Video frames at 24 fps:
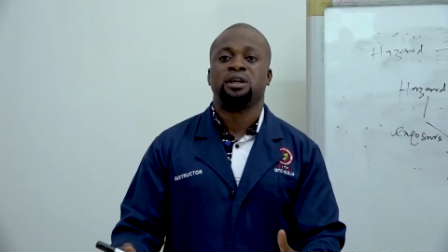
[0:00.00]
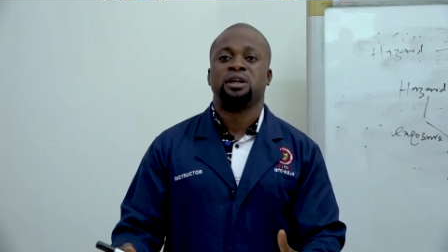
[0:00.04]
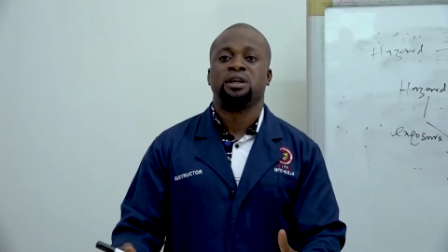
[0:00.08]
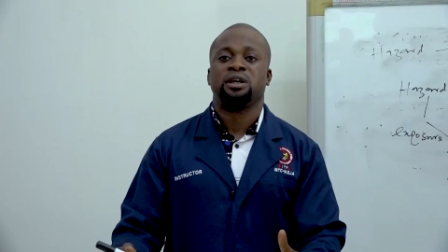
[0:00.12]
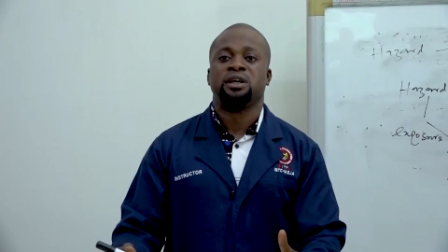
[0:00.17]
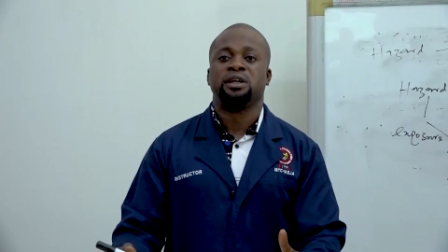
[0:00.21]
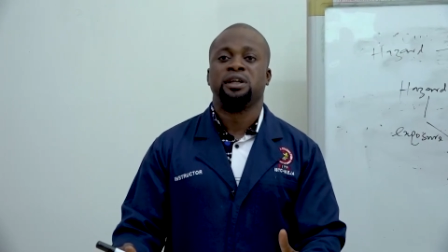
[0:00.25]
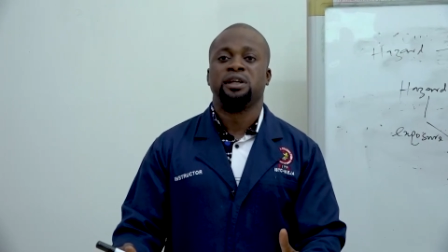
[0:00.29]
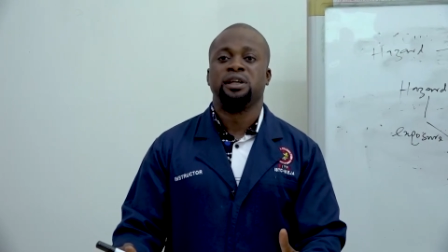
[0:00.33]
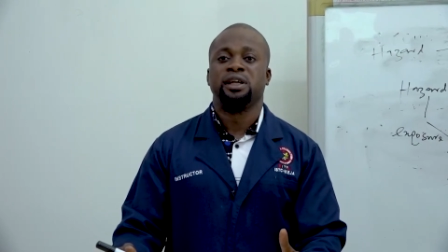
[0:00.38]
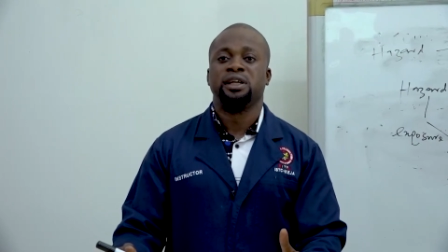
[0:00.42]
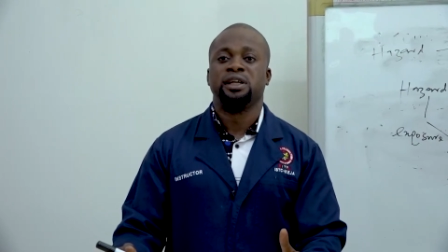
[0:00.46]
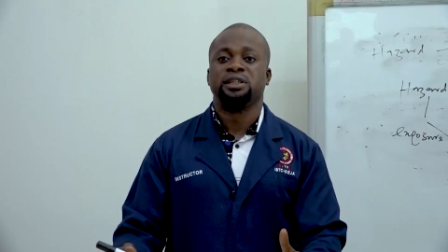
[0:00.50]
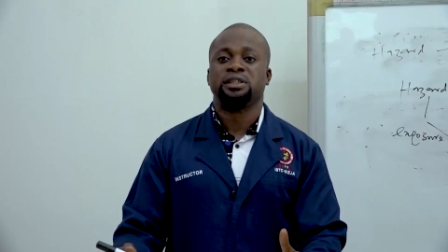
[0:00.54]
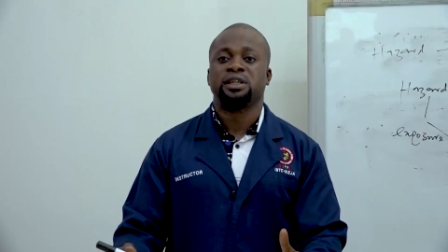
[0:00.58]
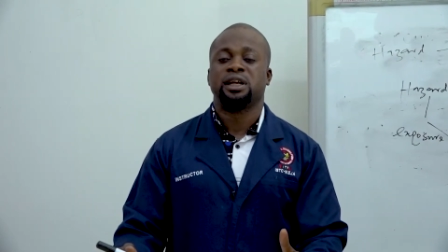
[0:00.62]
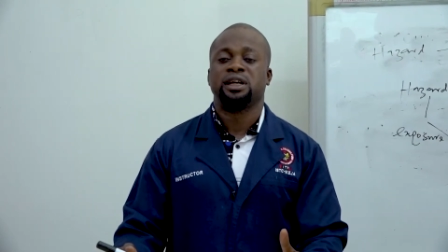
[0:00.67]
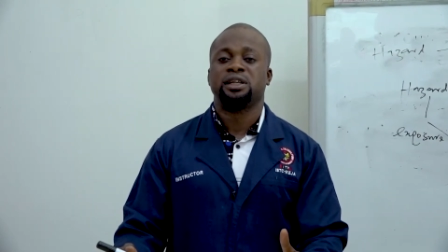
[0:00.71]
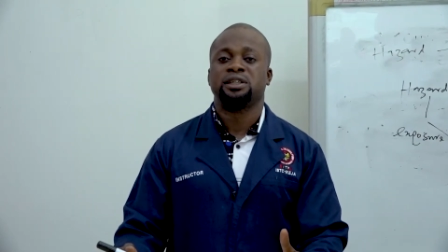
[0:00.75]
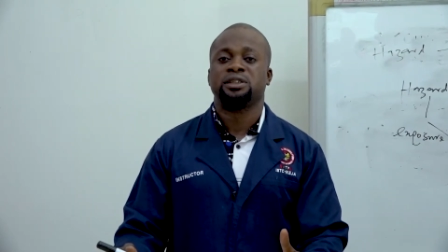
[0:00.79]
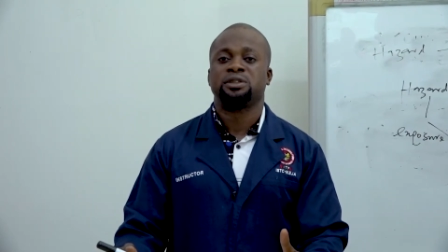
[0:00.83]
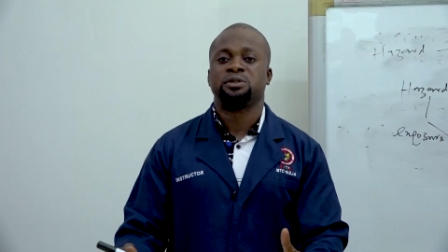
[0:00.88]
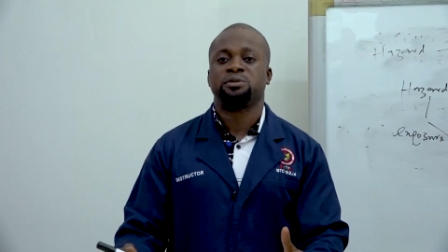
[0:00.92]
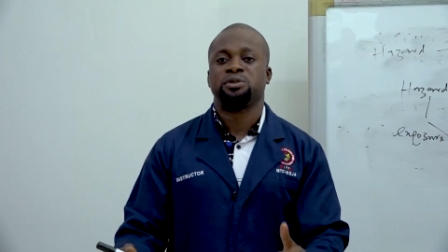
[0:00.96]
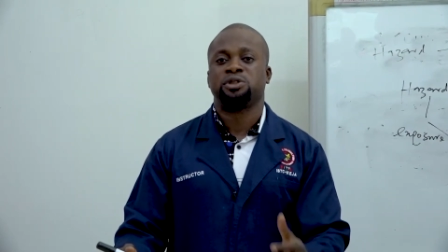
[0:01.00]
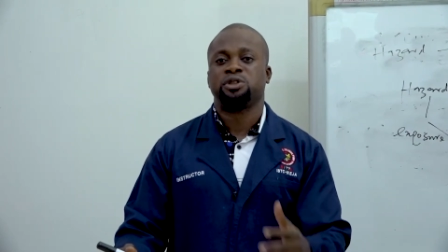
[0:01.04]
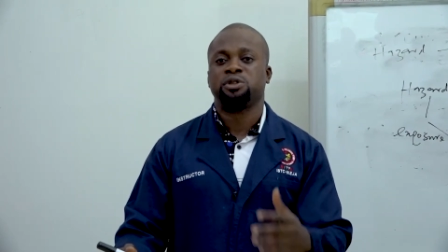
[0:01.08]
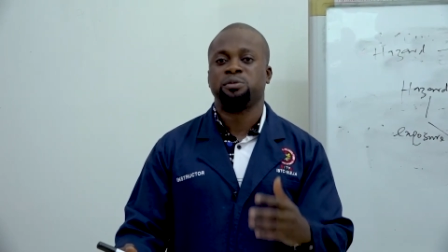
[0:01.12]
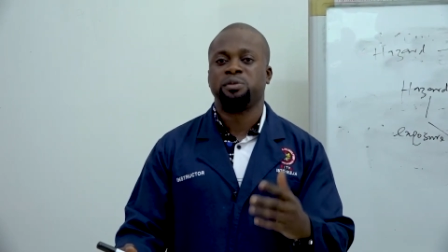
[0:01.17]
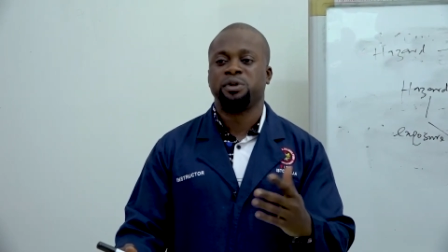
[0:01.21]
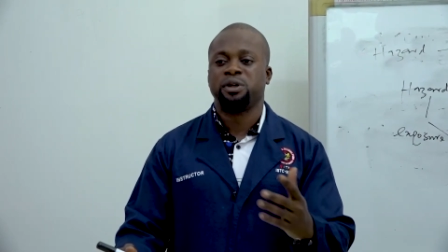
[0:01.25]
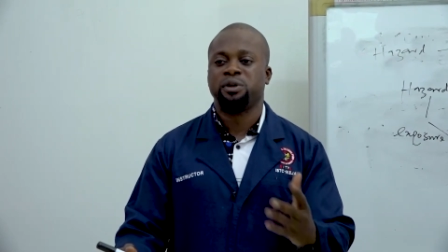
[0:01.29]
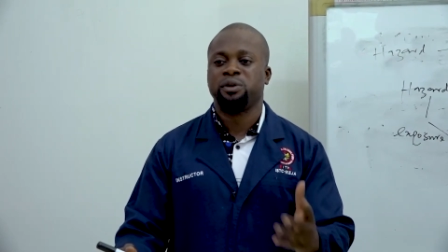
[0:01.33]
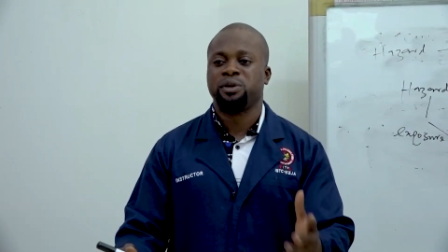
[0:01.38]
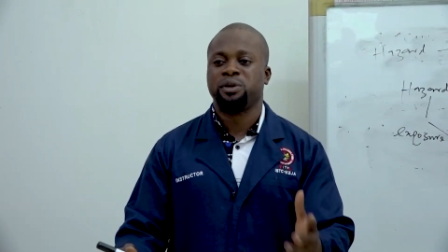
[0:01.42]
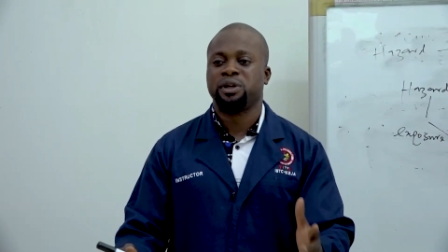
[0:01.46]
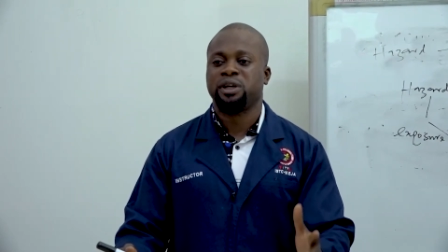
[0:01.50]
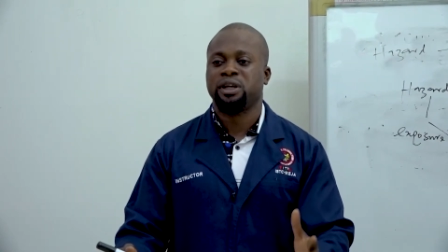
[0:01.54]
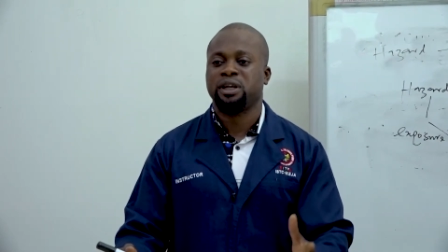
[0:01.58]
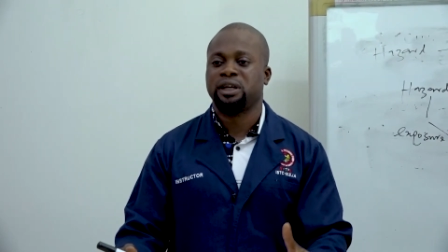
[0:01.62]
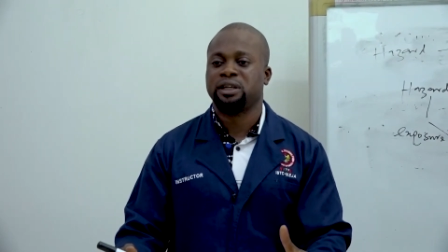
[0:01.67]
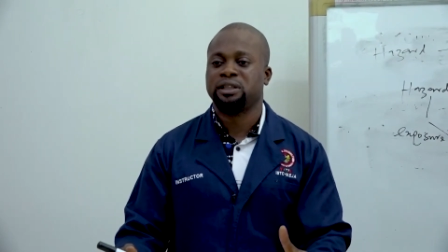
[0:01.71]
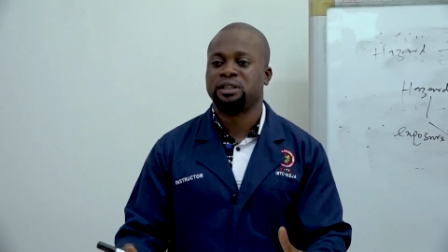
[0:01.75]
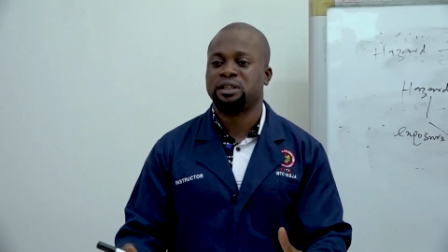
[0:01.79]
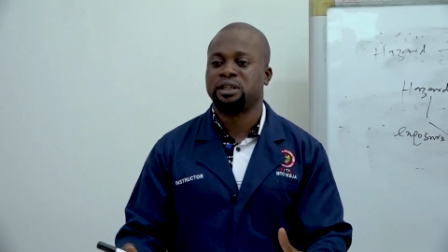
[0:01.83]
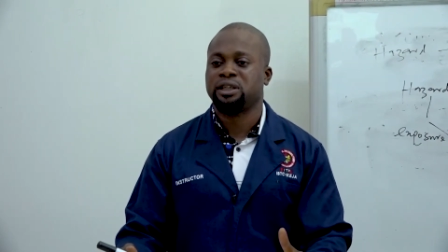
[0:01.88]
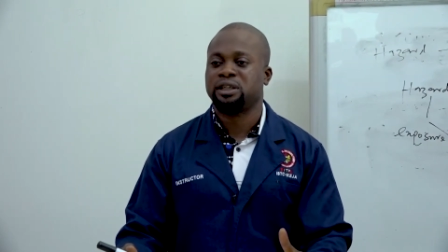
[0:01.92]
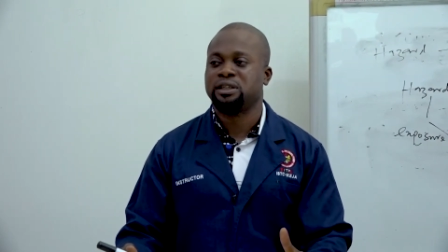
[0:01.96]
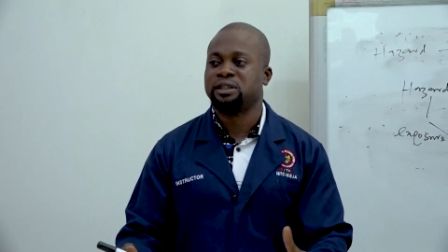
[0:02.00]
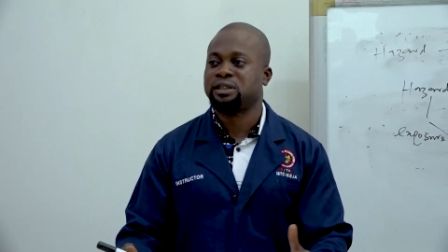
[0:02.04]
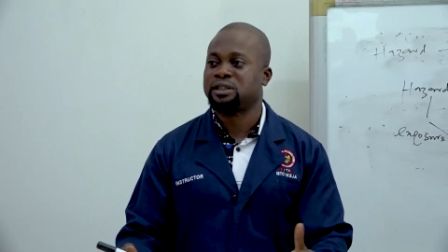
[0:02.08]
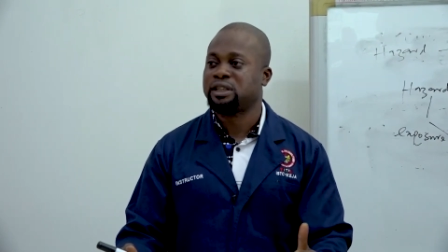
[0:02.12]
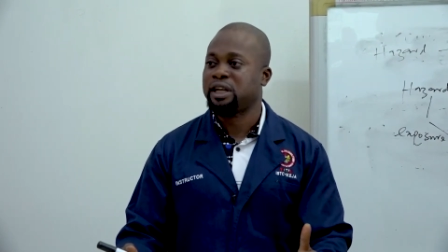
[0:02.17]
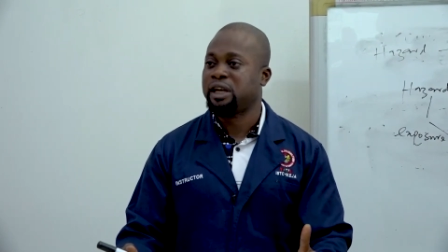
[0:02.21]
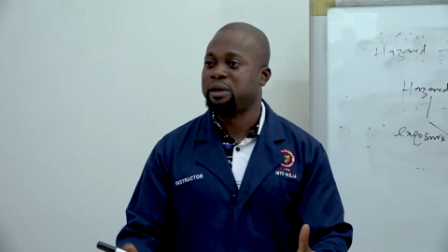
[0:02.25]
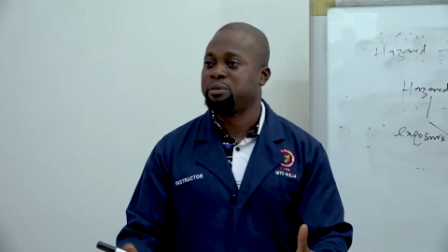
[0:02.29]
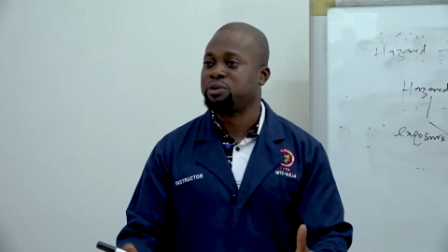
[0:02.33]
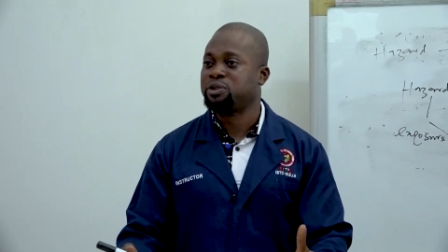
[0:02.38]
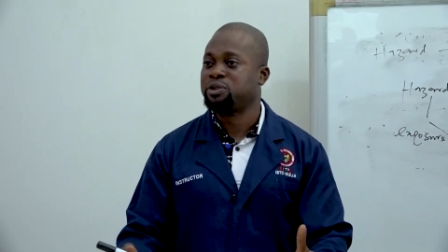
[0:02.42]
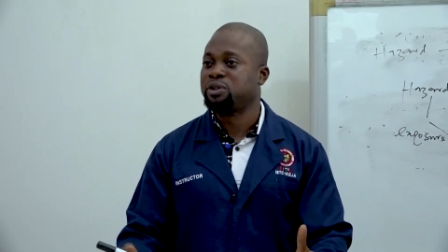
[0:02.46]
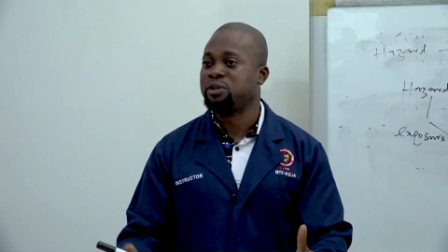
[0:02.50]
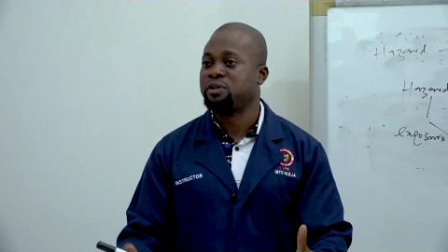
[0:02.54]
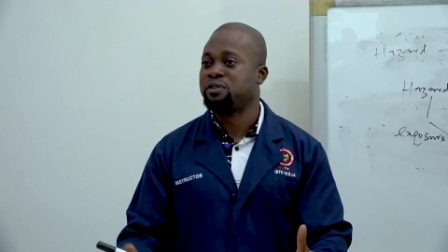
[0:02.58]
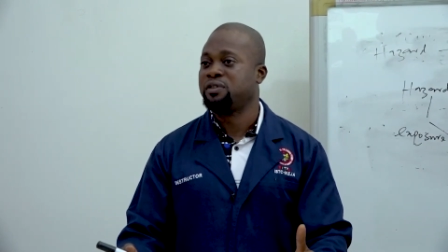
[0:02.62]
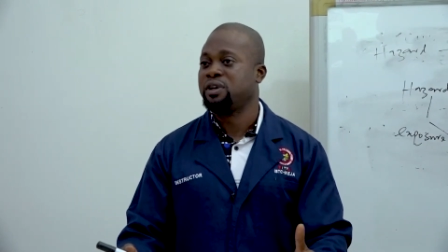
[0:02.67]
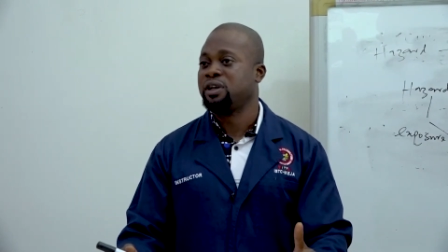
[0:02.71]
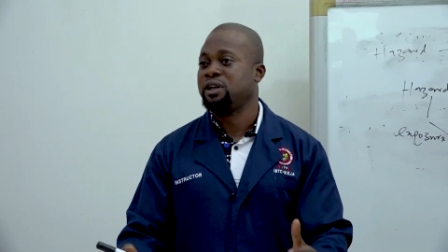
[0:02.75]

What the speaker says: in the next class, we should be looking at types of